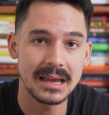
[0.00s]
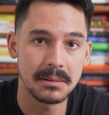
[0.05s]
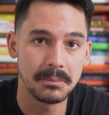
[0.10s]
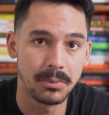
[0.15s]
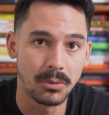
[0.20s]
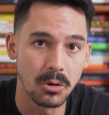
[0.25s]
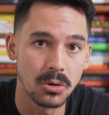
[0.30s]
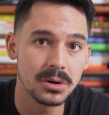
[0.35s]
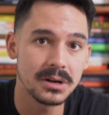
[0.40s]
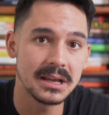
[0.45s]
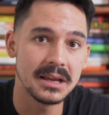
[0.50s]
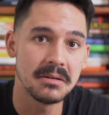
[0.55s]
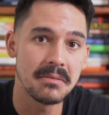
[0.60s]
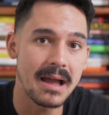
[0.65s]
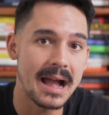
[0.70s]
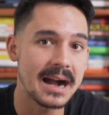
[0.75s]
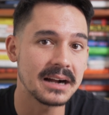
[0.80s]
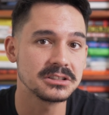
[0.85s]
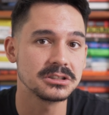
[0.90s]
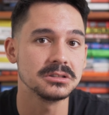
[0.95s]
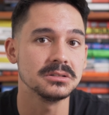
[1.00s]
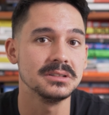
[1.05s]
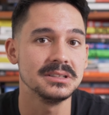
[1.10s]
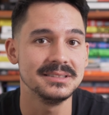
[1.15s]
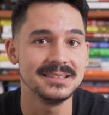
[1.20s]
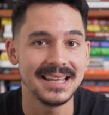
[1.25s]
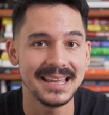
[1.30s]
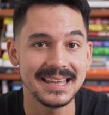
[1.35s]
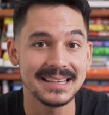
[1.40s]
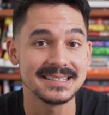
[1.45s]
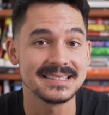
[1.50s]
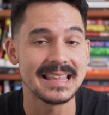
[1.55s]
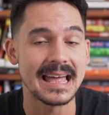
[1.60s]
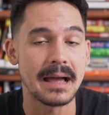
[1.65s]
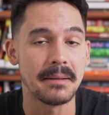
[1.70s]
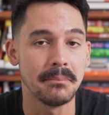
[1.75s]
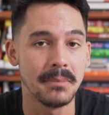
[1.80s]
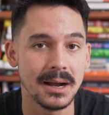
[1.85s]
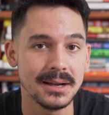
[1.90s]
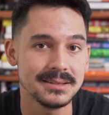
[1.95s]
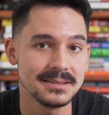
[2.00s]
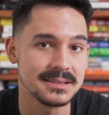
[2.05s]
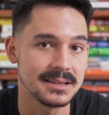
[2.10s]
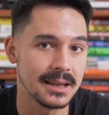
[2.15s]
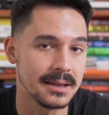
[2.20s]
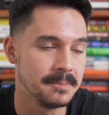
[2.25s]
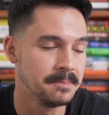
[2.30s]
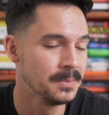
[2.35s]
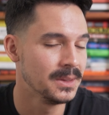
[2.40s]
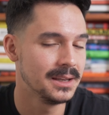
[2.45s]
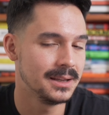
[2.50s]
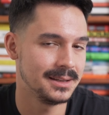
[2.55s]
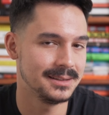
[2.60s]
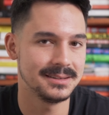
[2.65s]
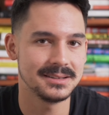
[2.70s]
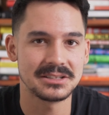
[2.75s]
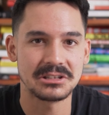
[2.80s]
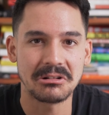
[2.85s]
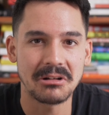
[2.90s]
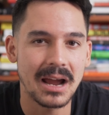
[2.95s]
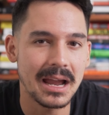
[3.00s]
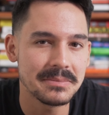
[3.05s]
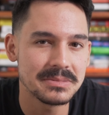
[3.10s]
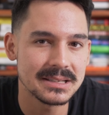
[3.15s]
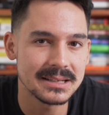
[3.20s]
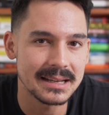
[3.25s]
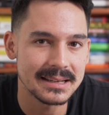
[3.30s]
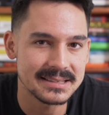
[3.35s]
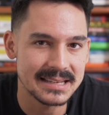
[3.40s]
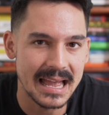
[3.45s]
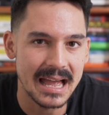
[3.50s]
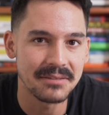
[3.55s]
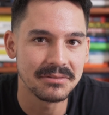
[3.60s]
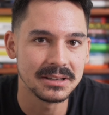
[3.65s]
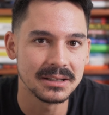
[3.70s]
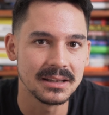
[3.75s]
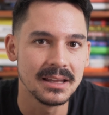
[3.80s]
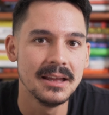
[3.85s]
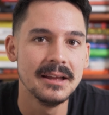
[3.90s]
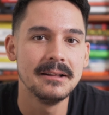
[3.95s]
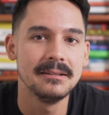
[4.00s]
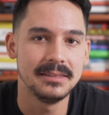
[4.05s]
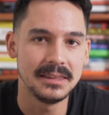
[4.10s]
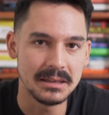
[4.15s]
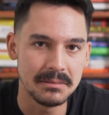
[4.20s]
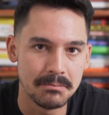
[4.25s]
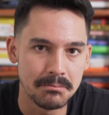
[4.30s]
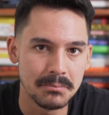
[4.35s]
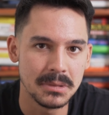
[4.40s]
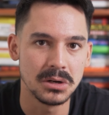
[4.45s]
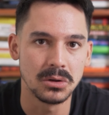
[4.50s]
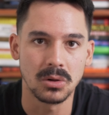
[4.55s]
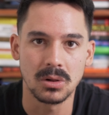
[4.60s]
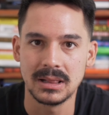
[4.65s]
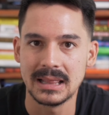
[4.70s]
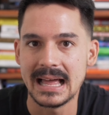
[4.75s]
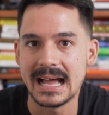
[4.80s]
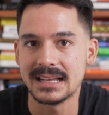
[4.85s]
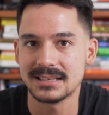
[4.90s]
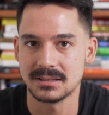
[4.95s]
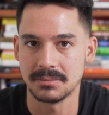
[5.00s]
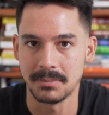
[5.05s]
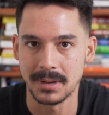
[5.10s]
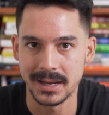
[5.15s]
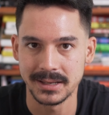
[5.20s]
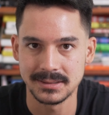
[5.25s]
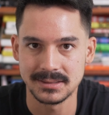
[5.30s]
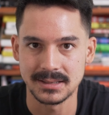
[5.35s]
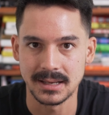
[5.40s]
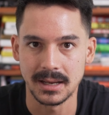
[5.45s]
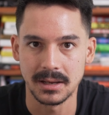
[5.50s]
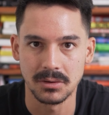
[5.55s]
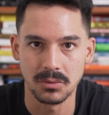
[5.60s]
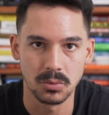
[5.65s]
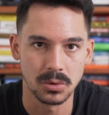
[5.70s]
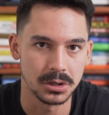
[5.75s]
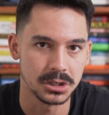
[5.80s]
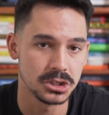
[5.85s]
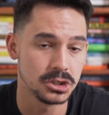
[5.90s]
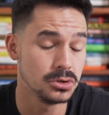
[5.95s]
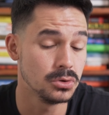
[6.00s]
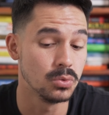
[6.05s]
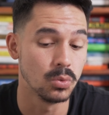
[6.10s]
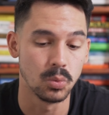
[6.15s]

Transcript: Dad, Poor Dad actually takes that mindset and describes it as having the middle class mindset, where you